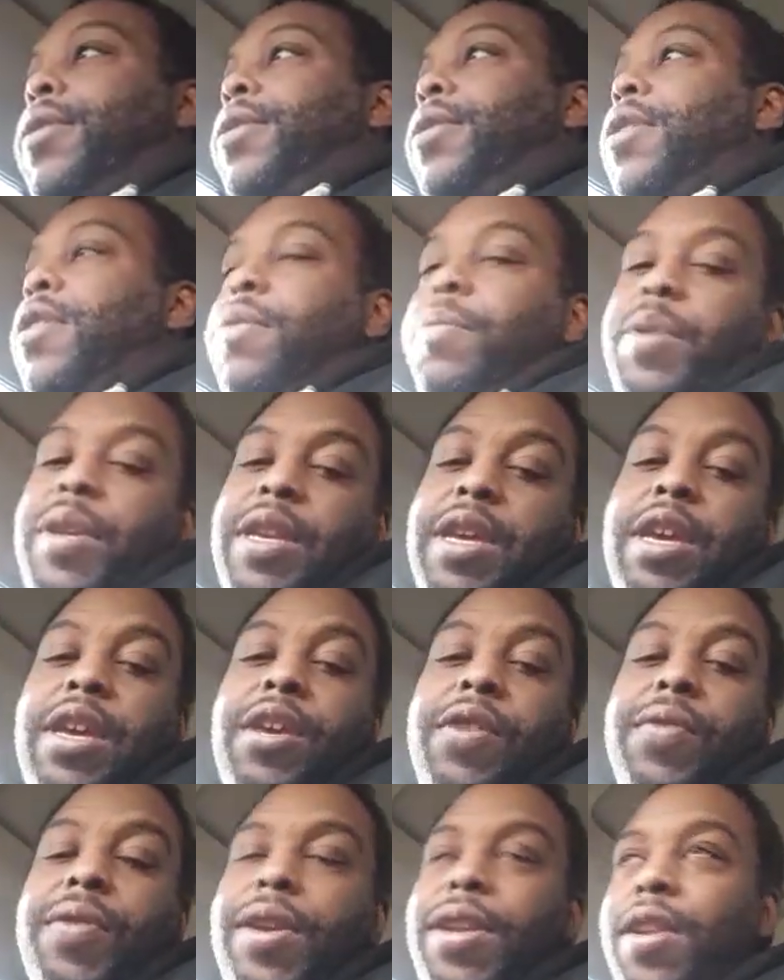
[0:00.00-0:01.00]
Don't be
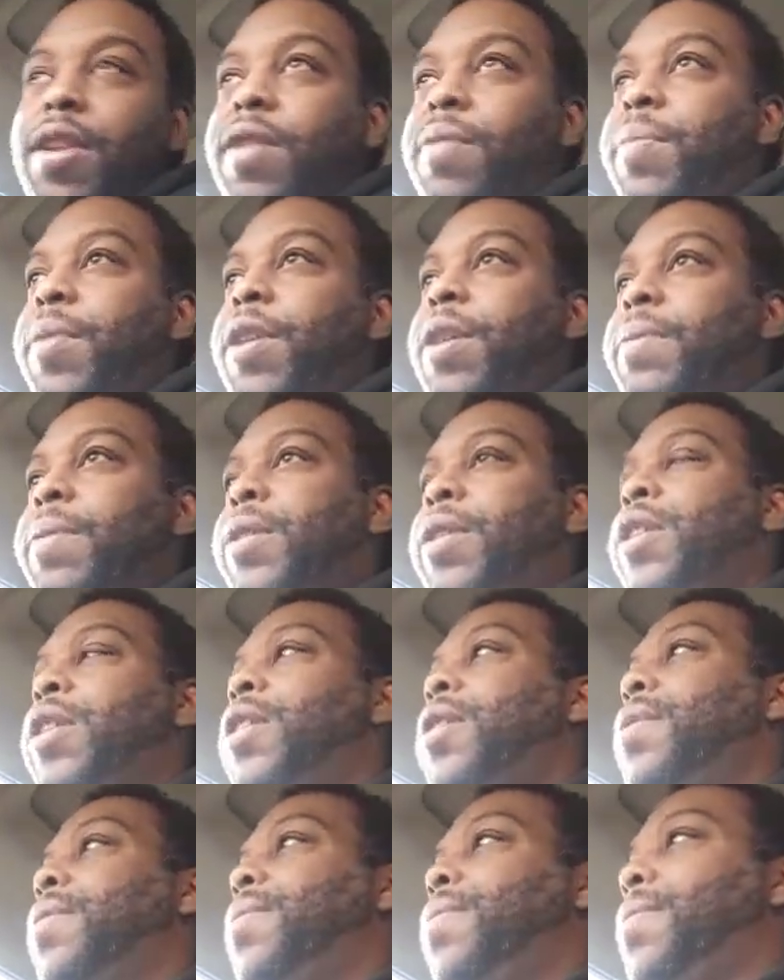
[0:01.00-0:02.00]
angry. Don't be
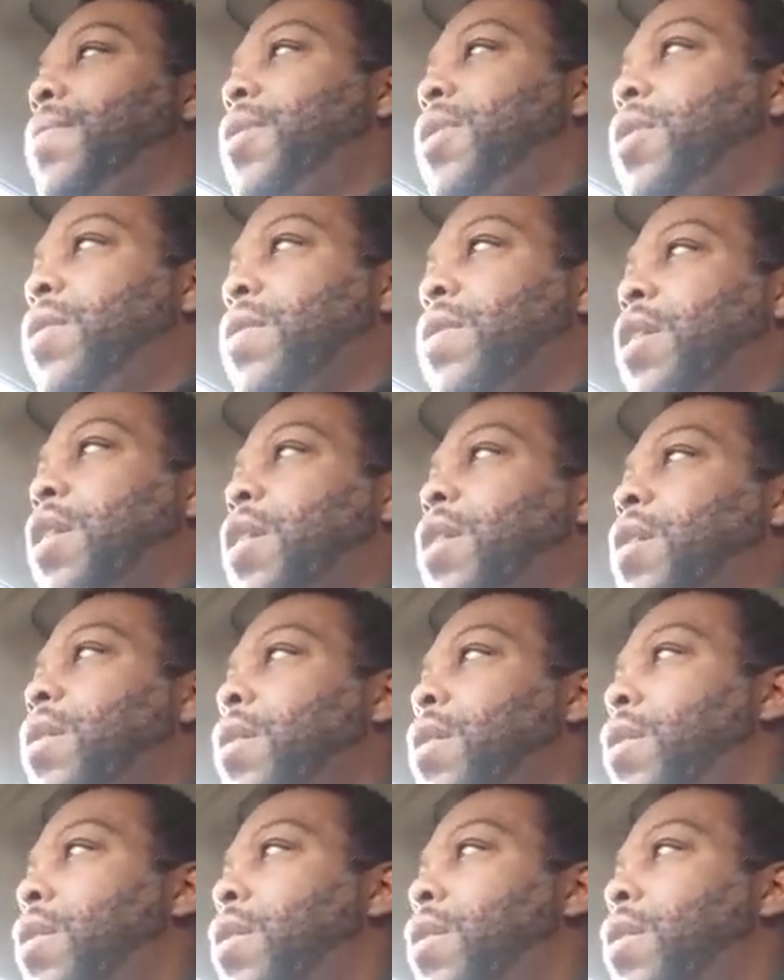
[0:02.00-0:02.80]
upset. It's okay.